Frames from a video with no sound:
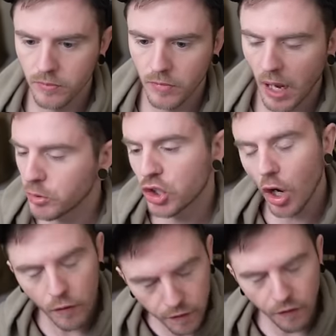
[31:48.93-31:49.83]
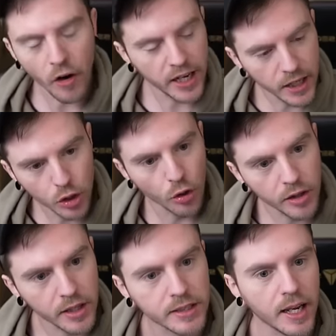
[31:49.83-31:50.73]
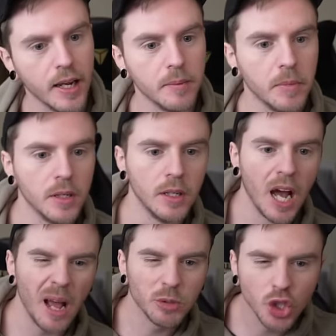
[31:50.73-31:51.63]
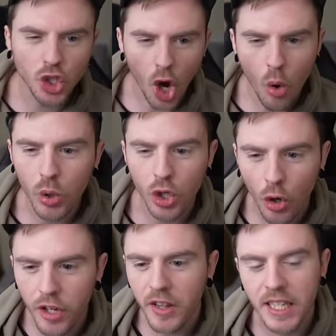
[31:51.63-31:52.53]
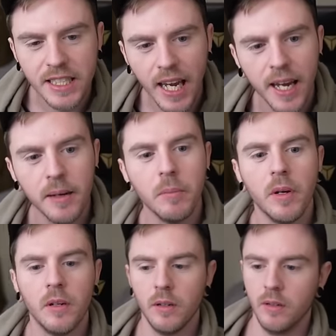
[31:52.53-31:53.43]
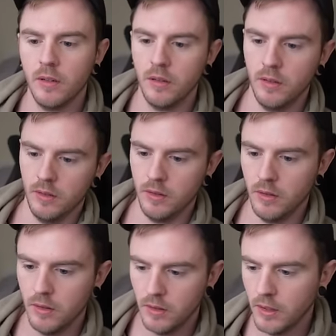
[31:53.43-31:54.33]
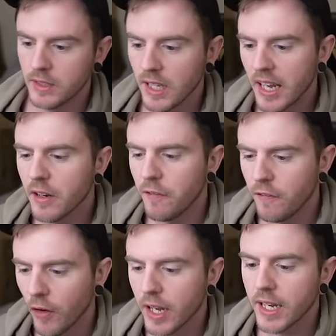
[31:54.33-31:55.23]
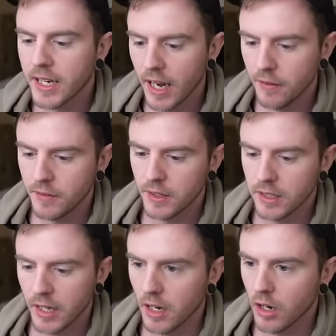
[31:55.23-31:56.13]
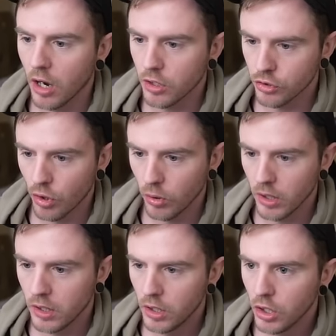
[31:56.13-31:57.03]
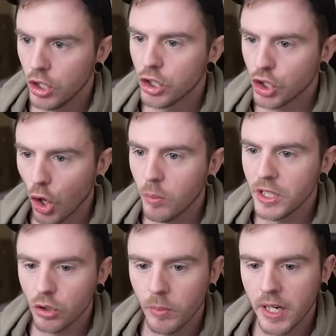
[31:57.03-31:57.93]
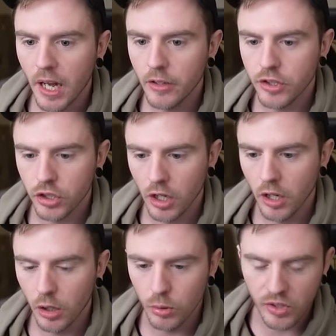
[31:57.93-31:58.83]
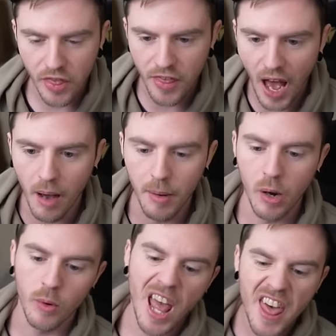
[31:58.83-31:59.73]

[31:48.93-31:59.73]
I'm so fucking good at this game. I'm so good at this game. It's like a fucking gift. It's like I can't control it. Show me somebody else that's going to lose that amount.